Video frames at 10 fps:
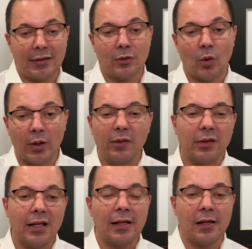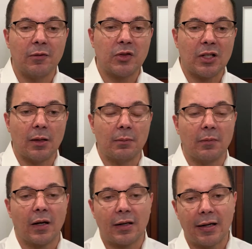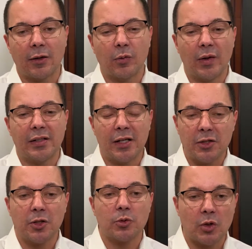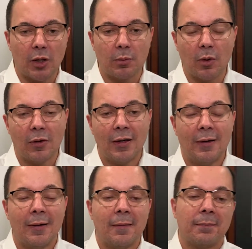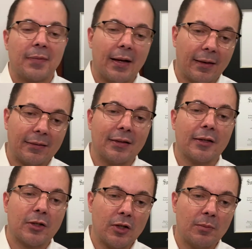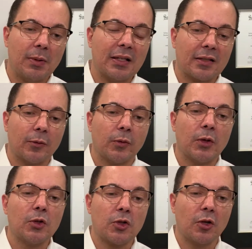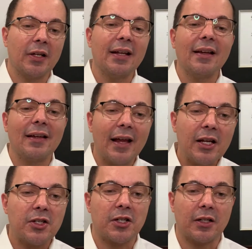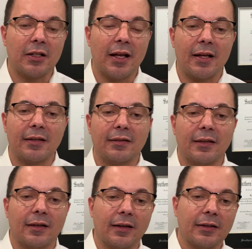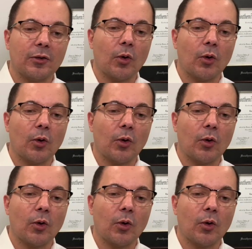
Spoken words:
If they have some kind of financial trouble, there could be some future litigation, and the